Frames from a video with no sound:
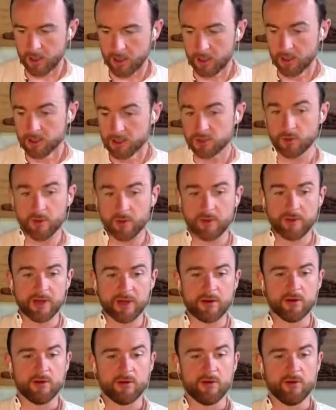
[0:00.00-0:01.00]
where do we
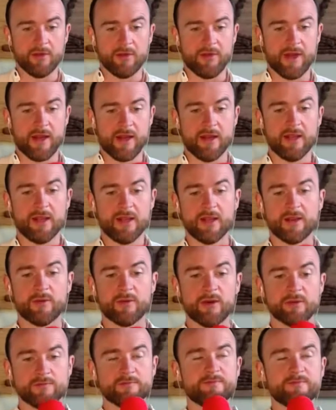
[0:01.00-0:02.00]
go then?
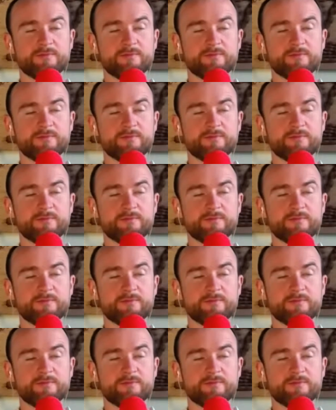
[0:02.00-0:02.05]
Well,